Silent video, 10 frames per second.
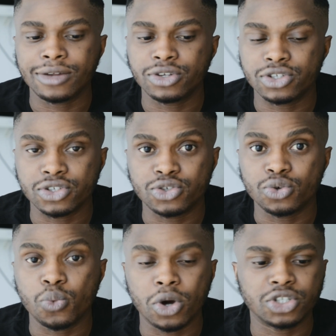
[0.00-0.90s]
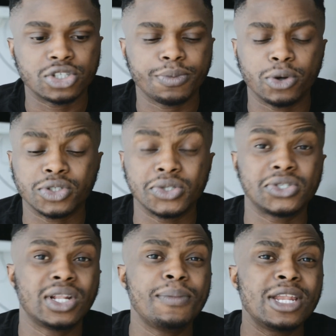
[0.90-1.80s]
and you just do what you're supposed to do.
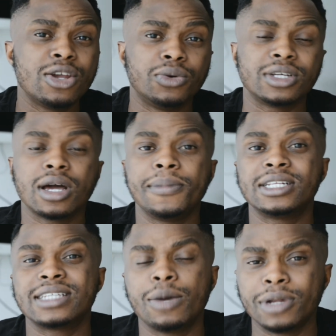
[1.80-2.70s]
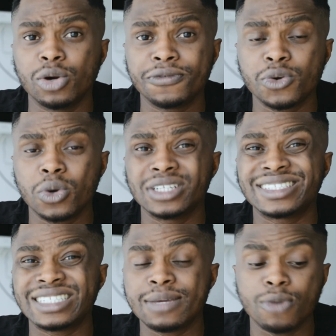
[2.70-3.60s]
So let me know in the comments down below if you want to
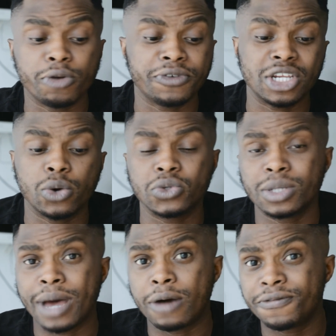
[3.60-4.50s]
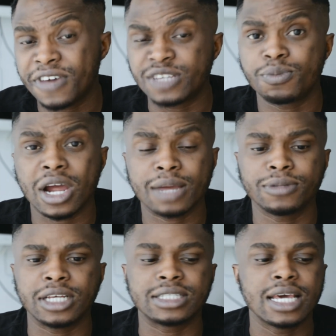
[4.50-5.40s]
see more videos about Facebook
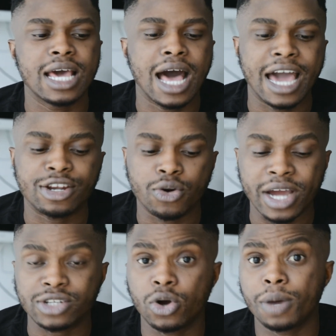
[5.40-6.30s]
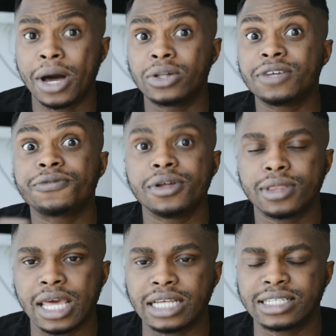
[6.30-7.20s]
Marketplace. I know I talk about
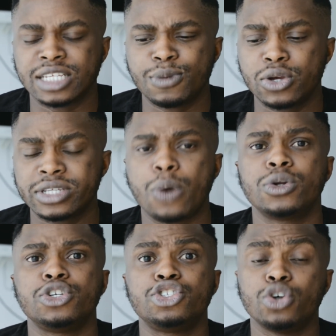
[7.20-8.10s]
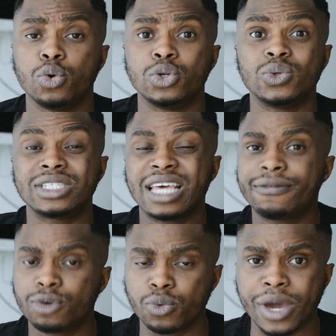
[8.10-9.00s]
different things. That's because I want to show you
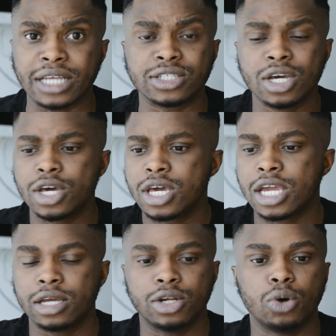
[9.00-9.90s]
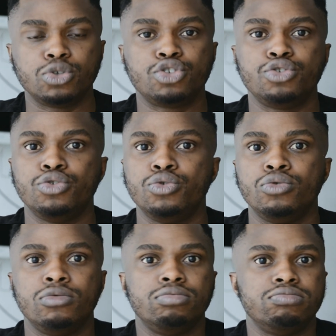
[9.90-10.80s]
several ways, you know,
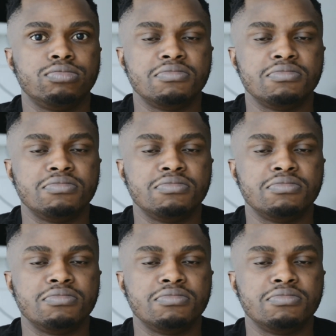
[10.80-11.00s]
to